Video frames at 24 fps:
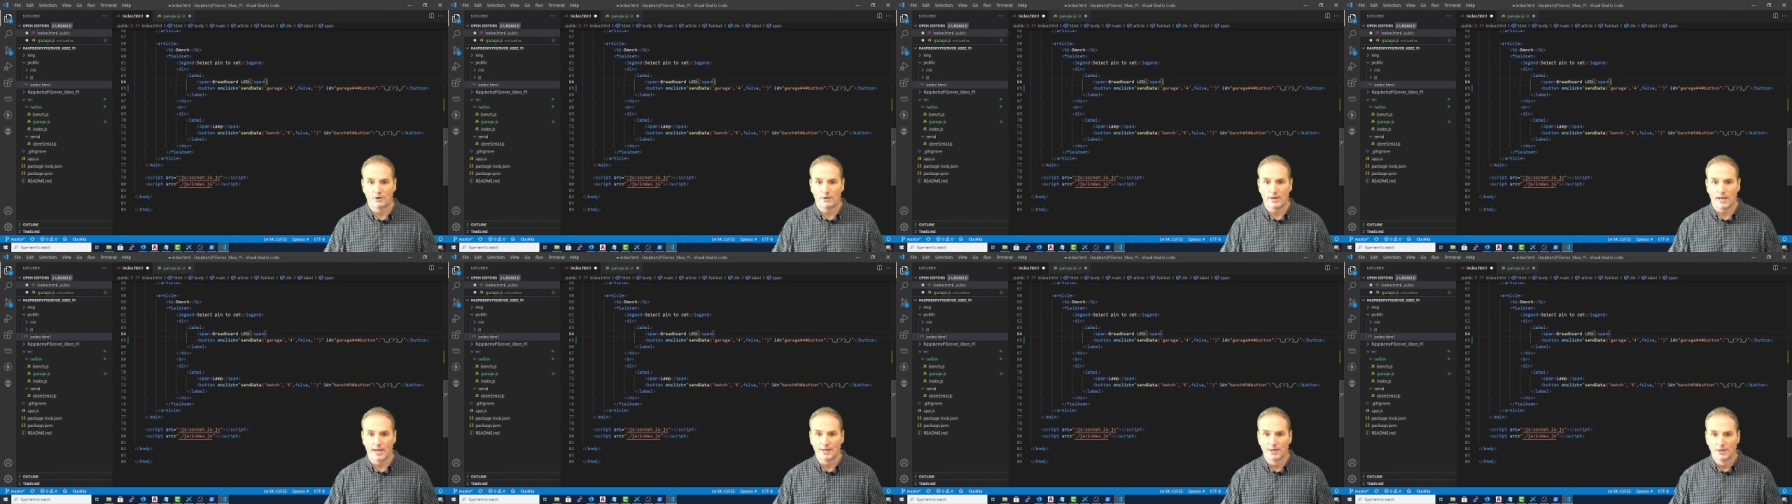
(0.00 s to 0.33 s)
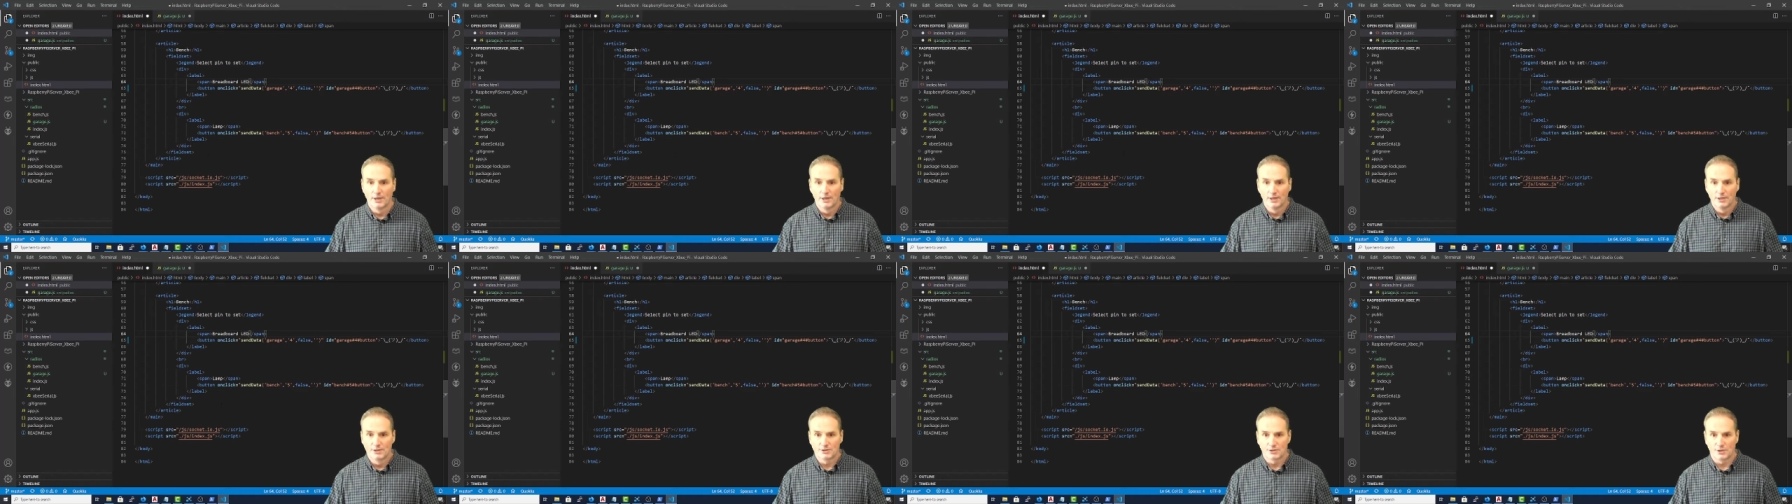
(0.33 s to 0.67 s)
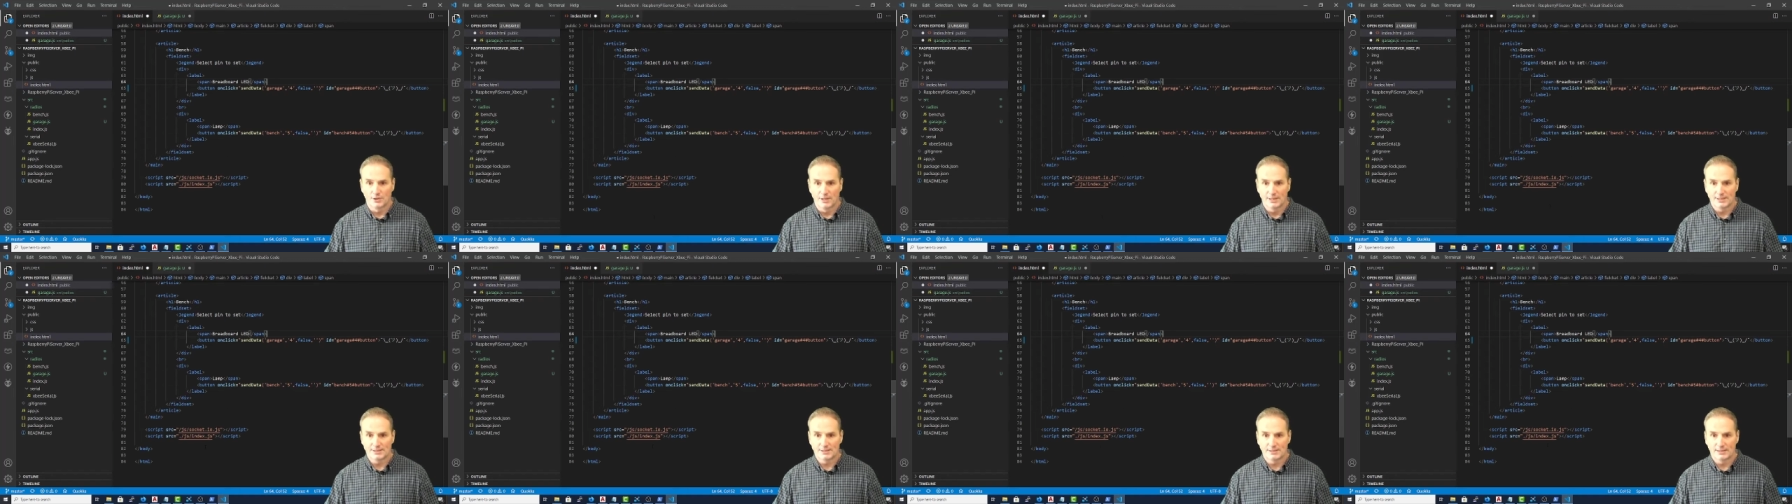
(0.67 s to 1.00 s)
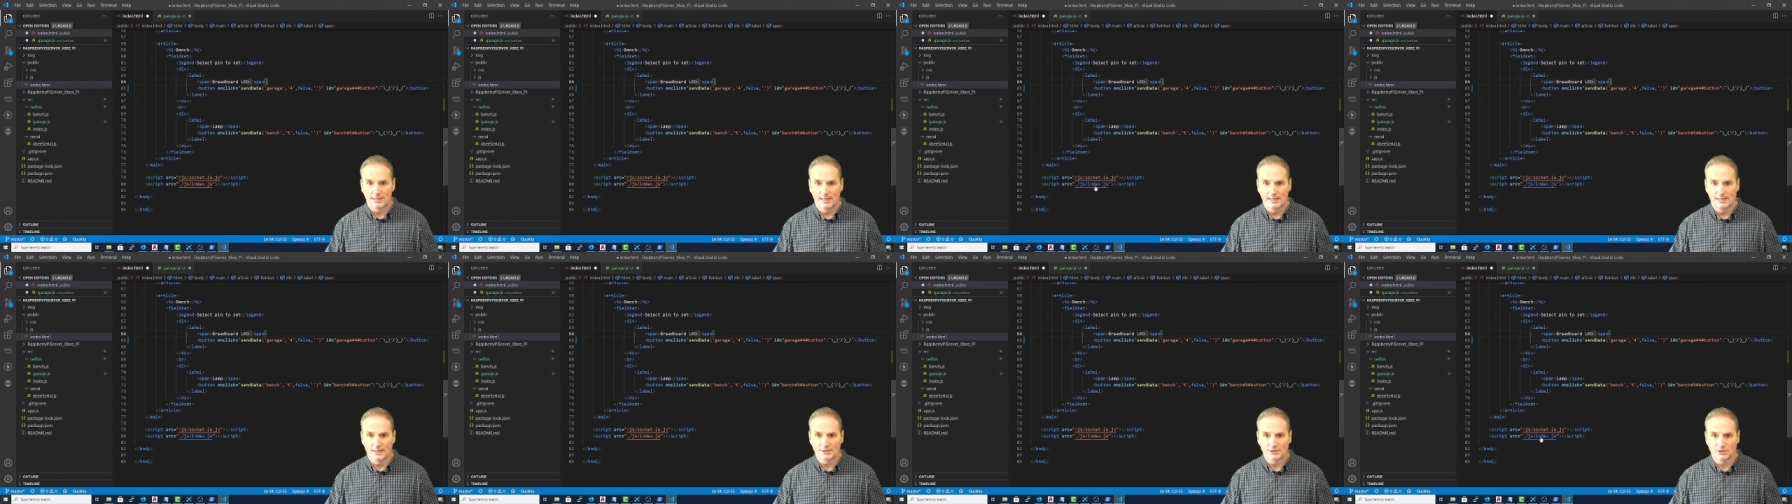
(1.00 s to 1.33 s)
Okay, so
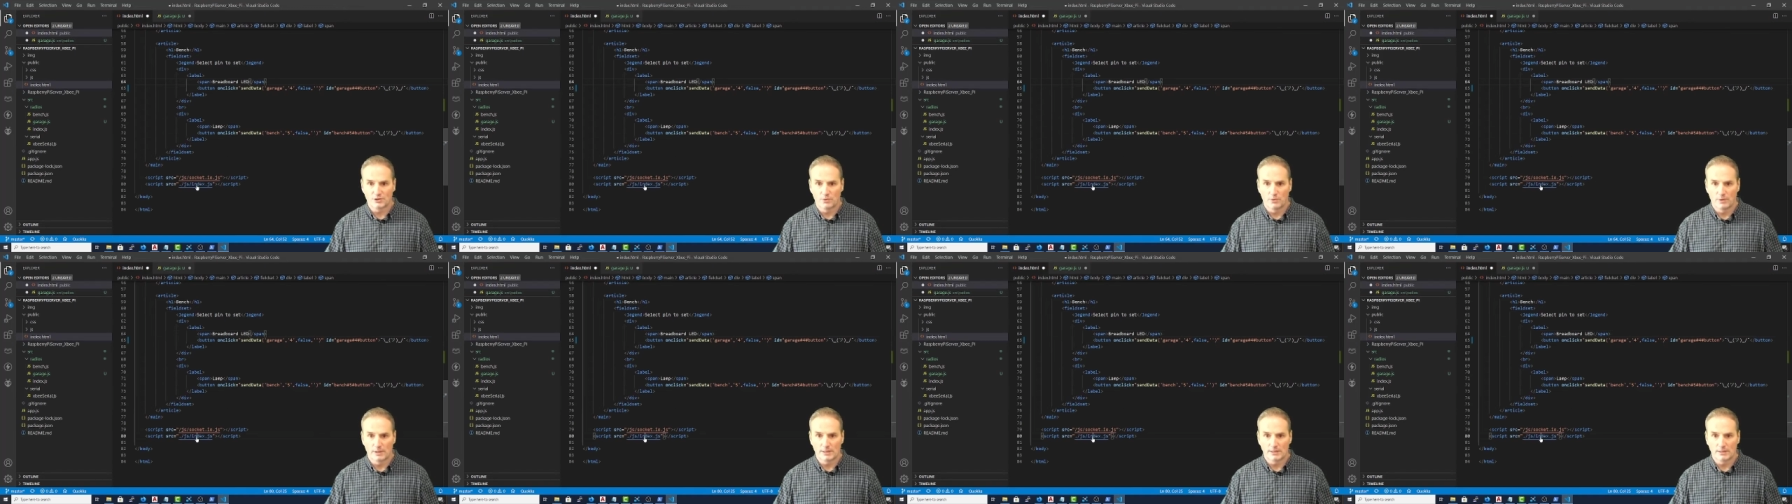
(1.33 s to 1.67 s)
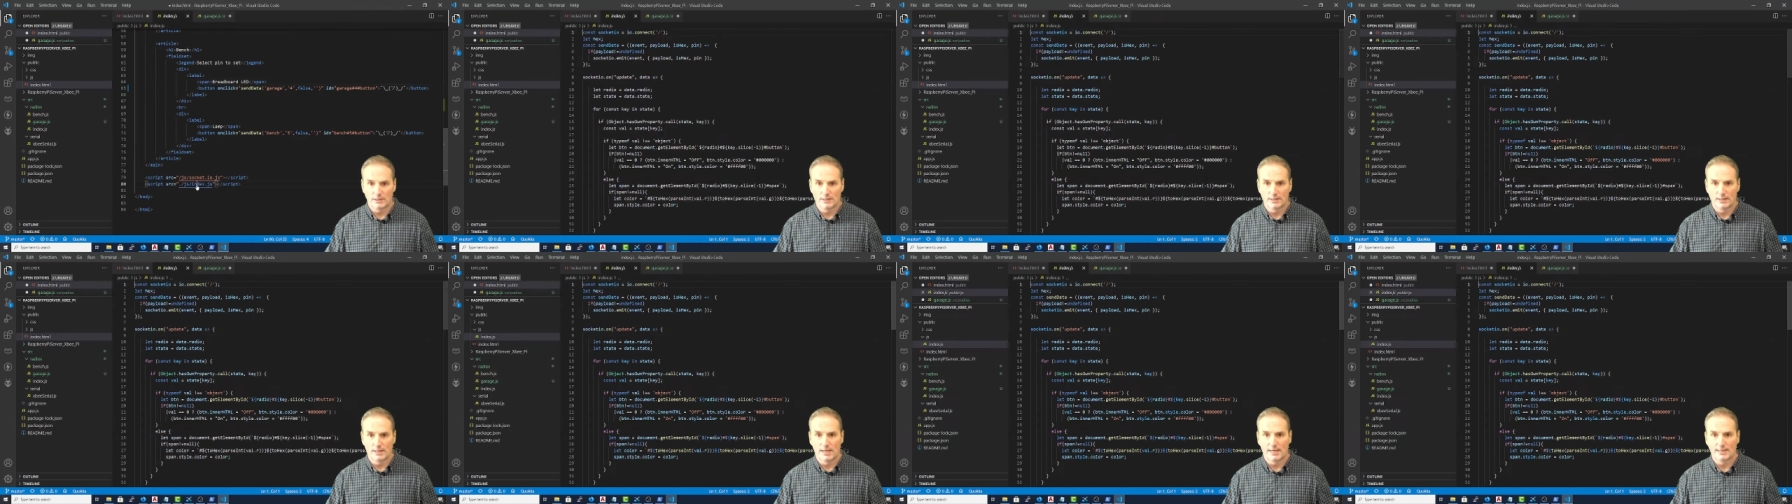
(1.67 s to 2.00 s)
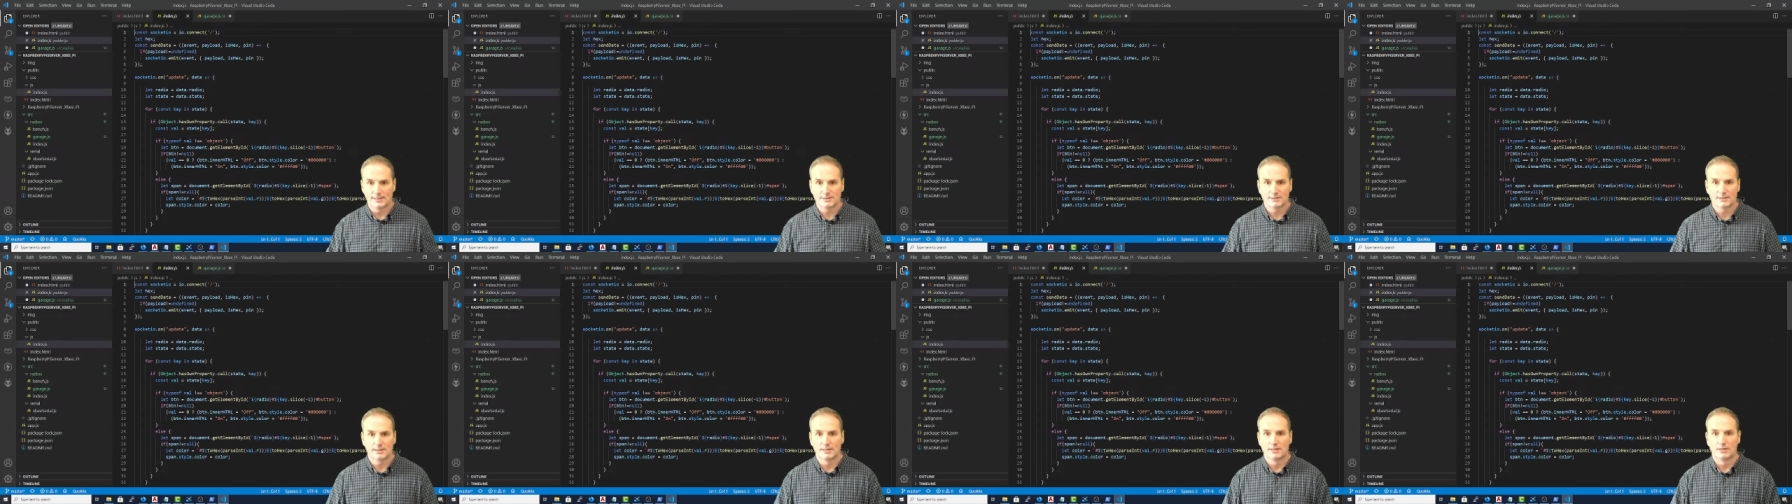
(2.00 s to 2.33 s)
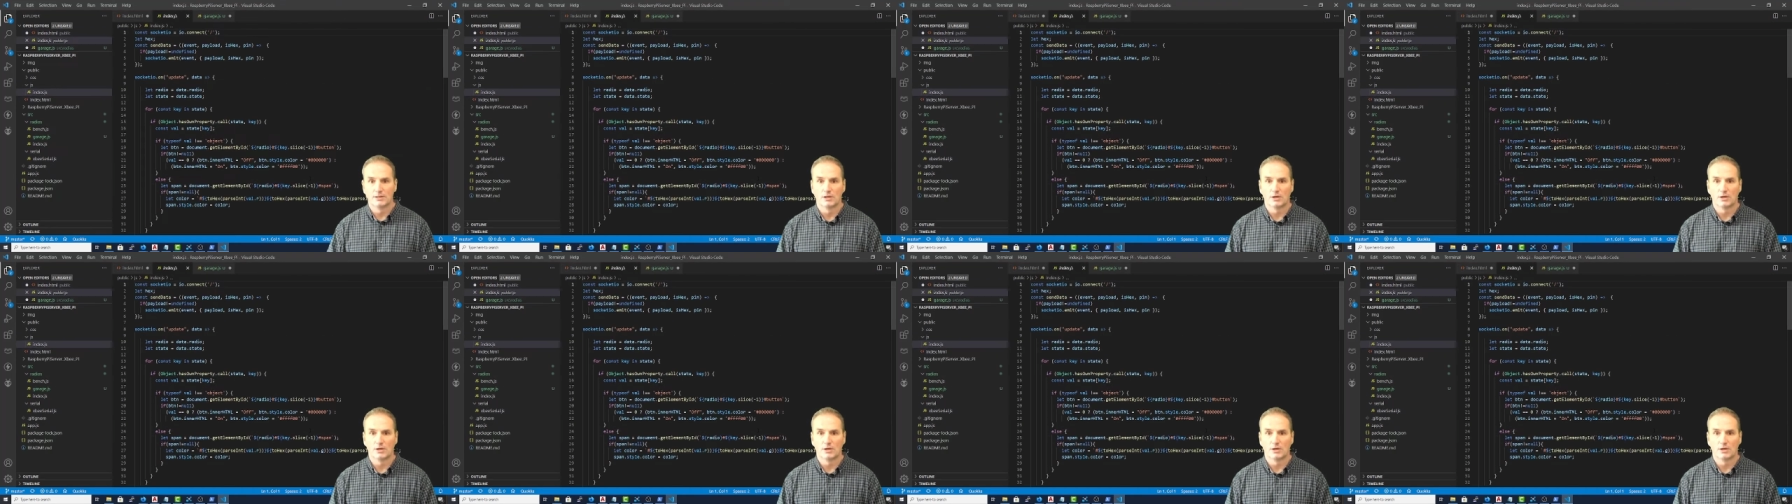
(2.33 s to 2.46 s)
let's quickly, lastly,